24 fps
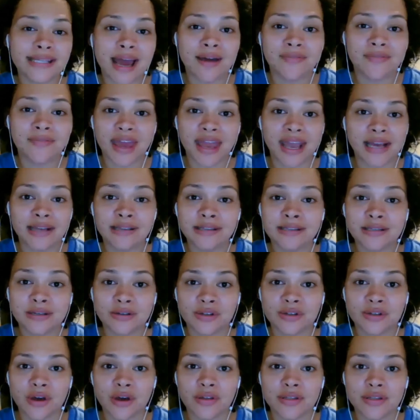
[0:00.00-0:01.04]
have the
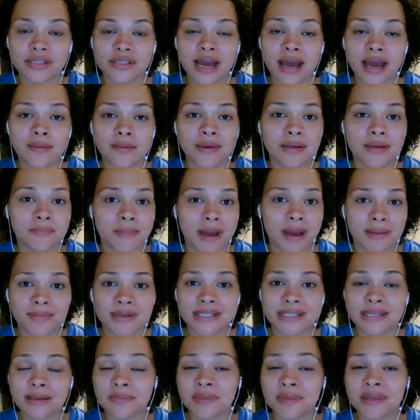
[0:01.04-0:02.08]
answers all the time it might
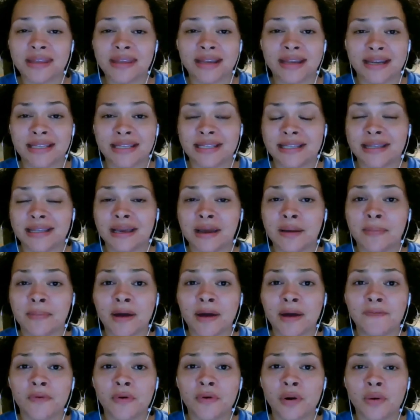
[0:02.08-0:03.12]
be something they need to think
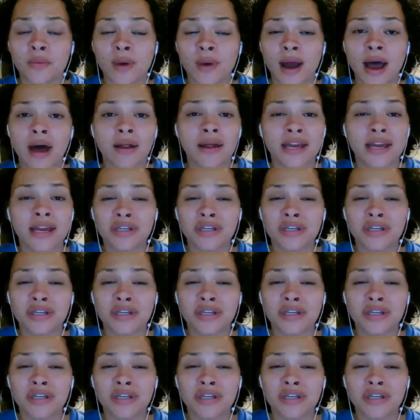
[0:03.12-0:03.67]
about for a while